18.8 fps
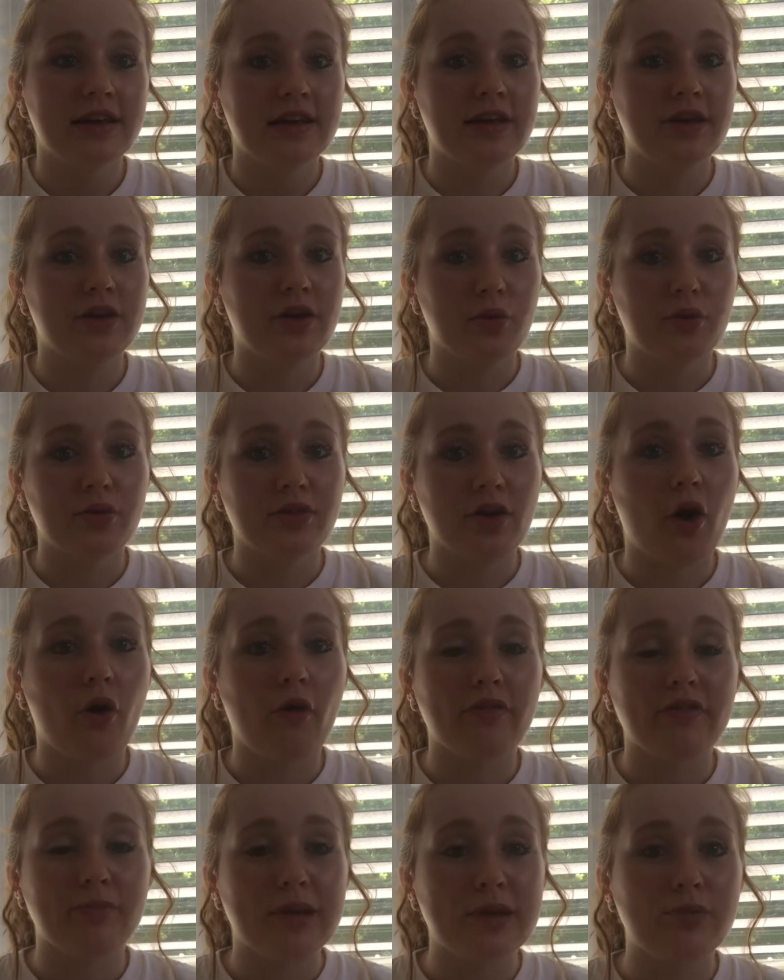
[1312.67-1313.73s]
you know, with
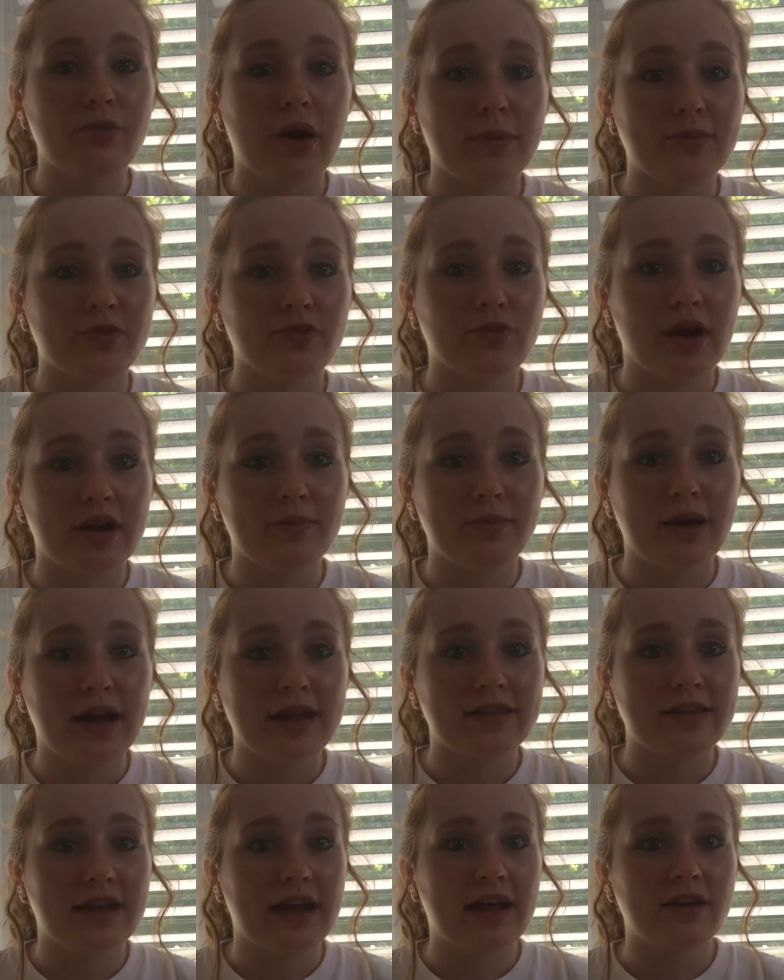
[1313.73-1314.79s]
all the people I'm surrounded by
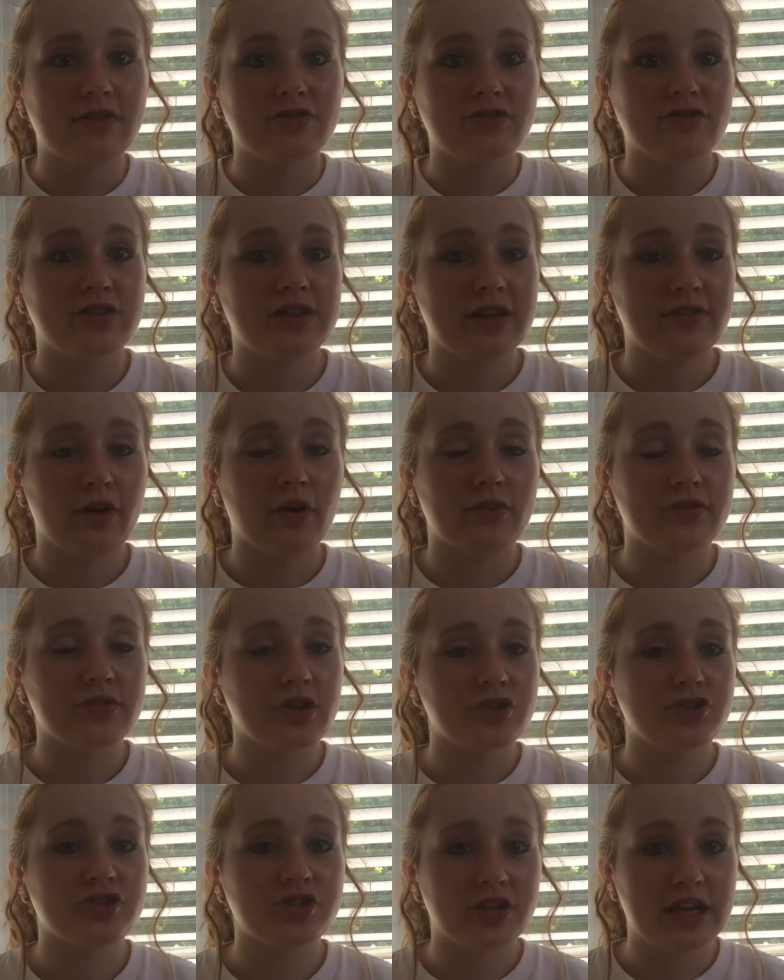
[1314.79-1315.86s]
that give off
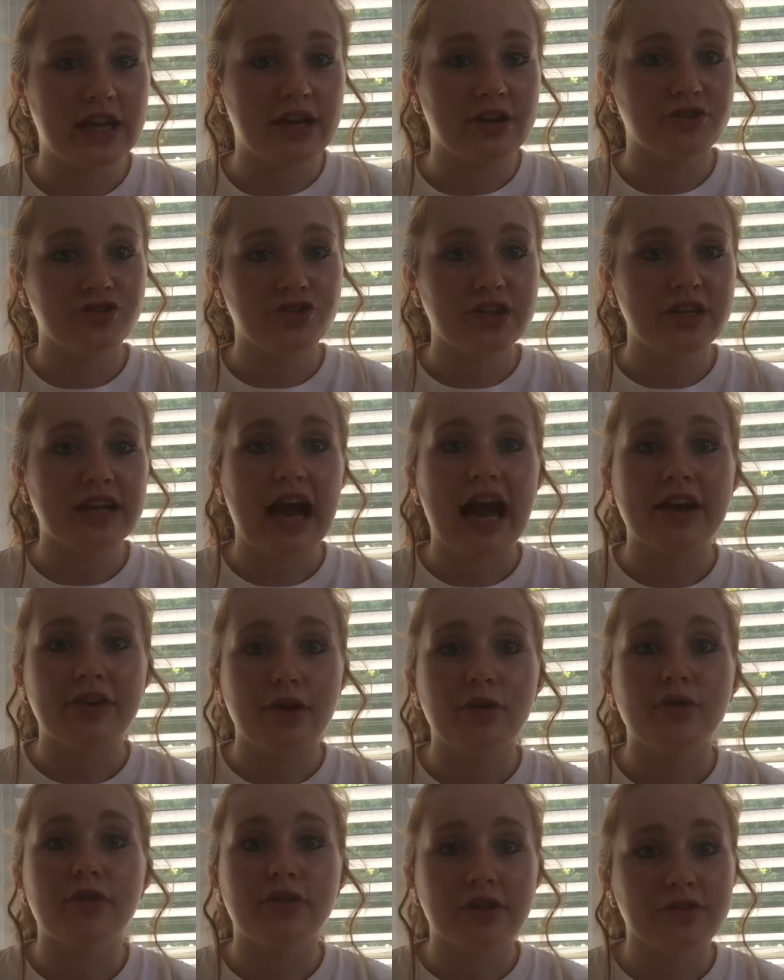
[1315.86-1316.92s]
such good energy, I
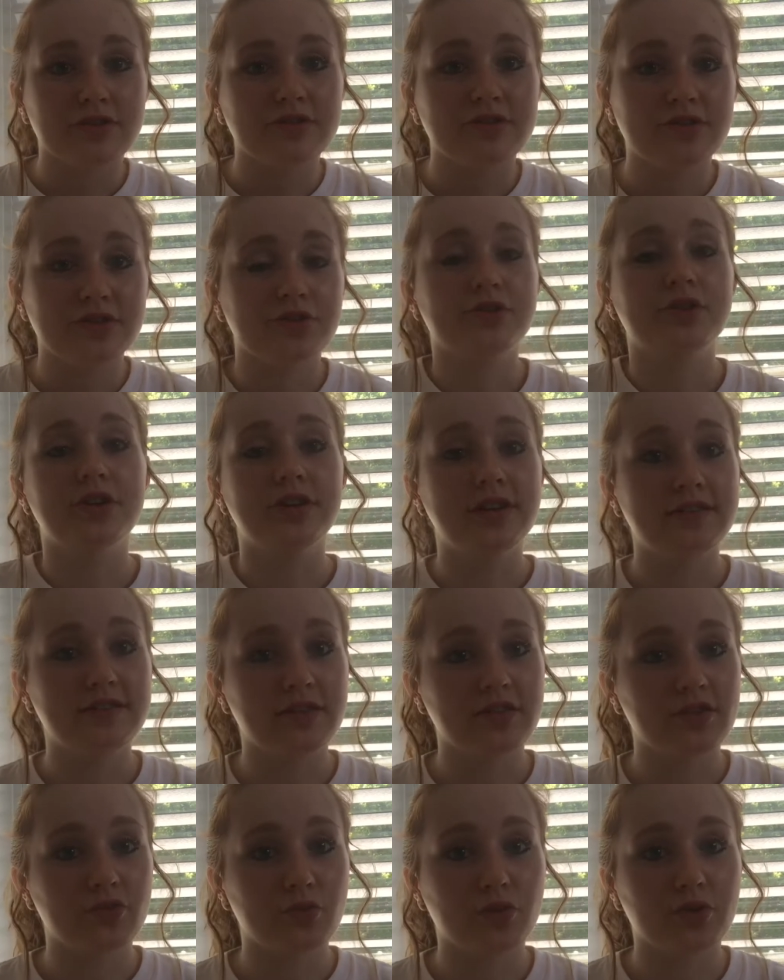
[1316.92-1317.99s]
know that there is still goodness
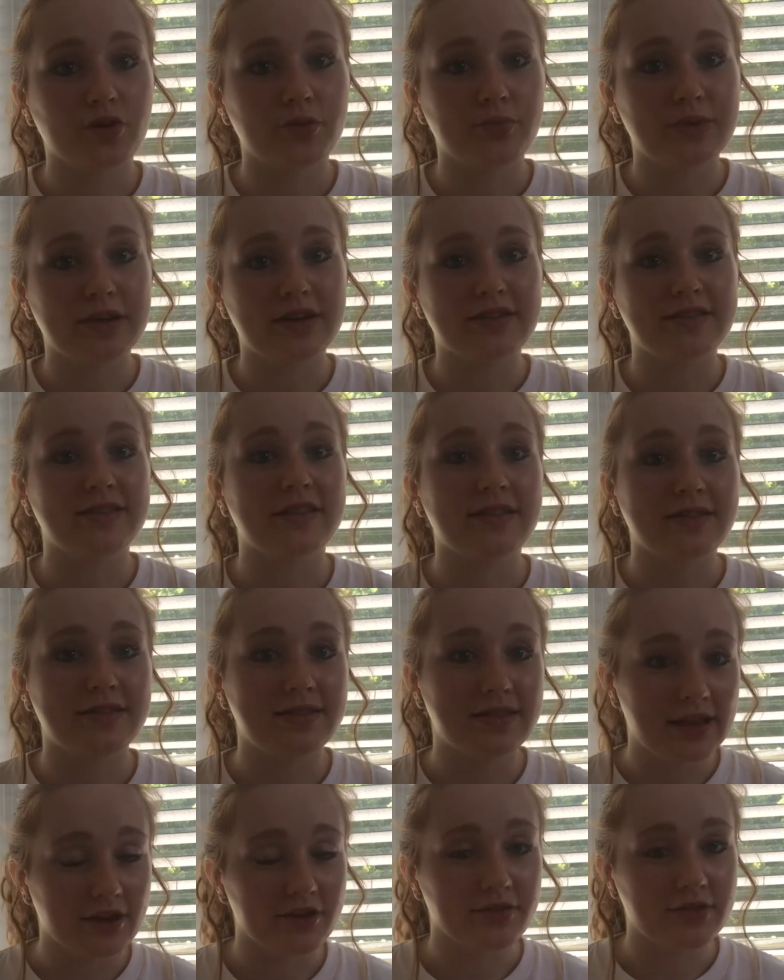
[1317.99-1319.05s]
in this world, because
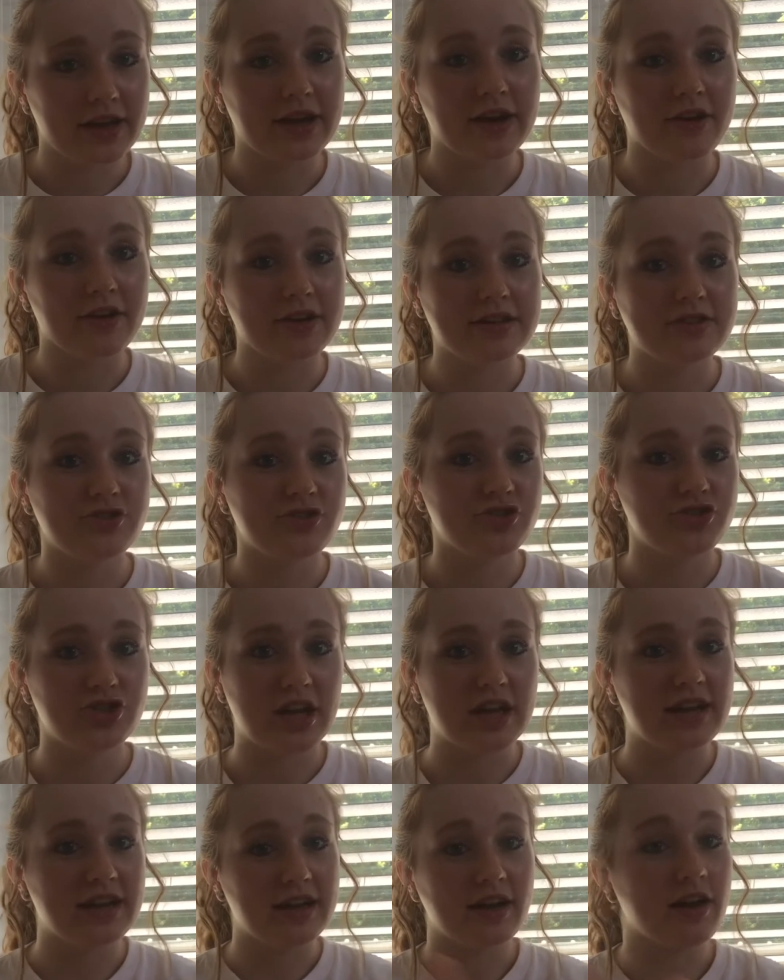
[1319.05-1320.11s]
they're there
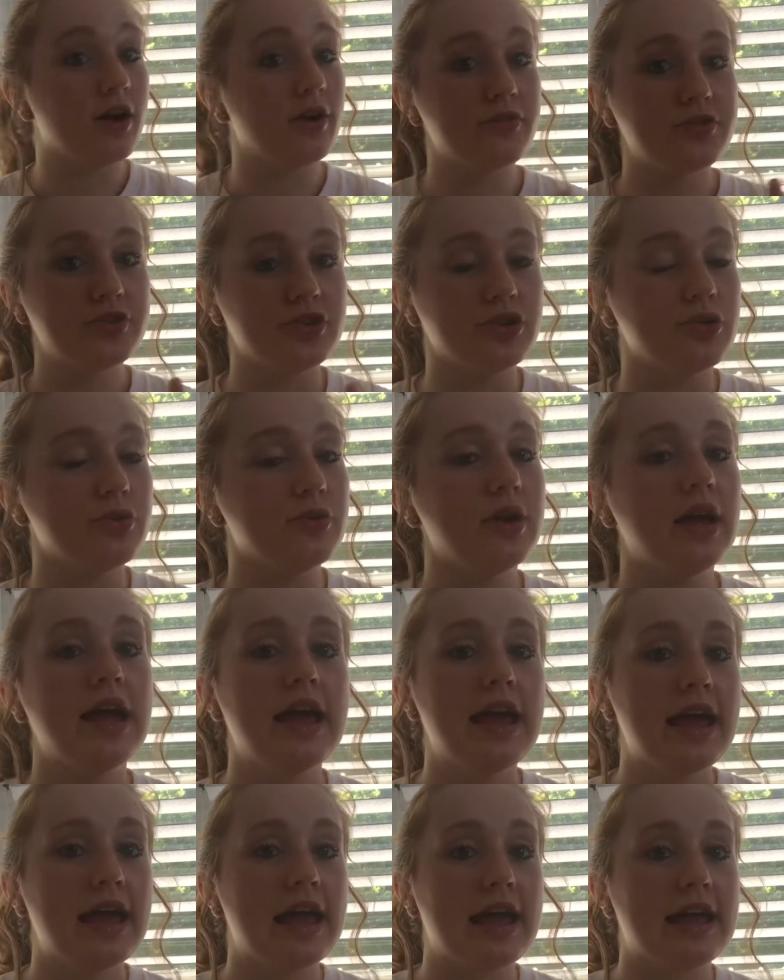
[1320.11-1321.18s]
shedding it off too.
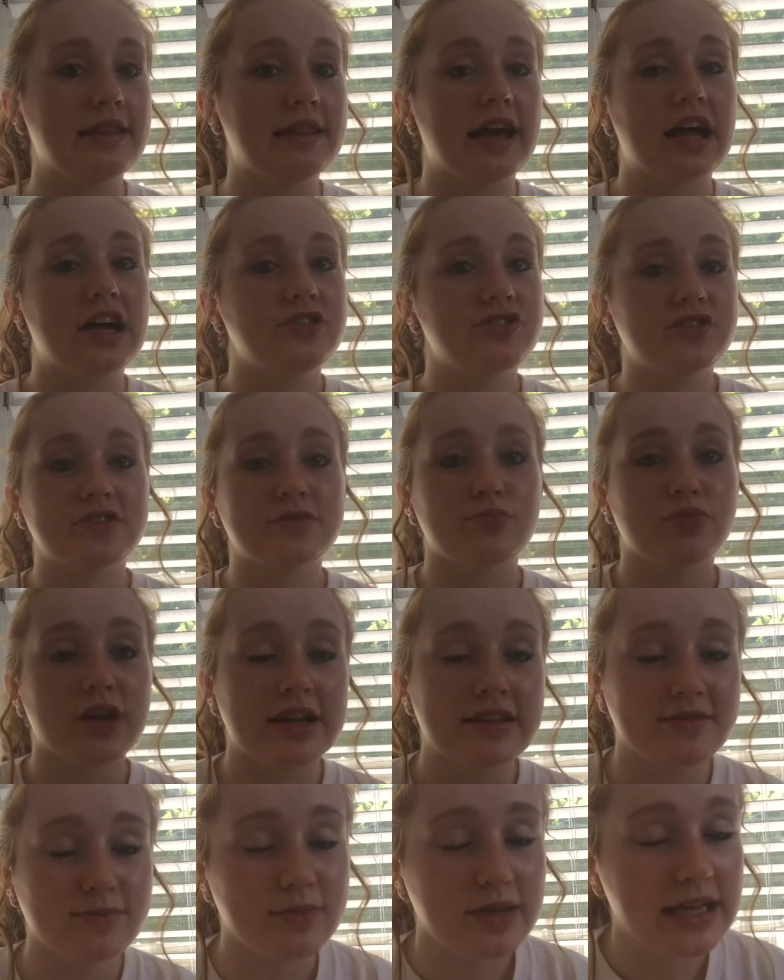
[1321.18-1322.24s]
And that just
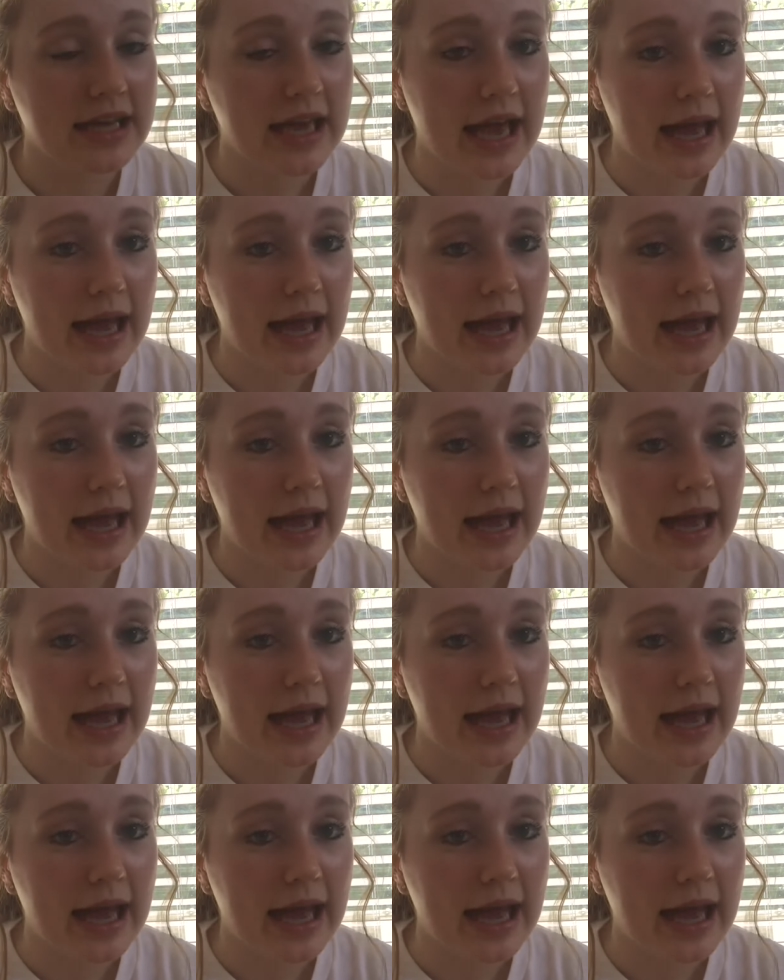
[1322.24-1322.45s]
brings me